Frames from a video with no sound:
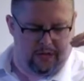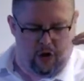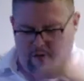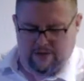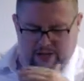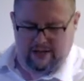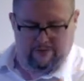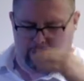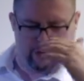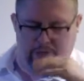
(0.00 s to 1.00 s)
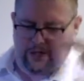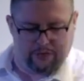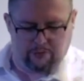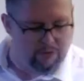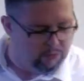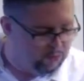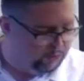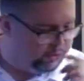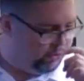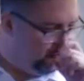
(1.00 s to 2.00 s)
over deliver or go down the wrong
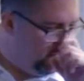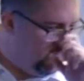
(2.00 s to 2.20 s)
route or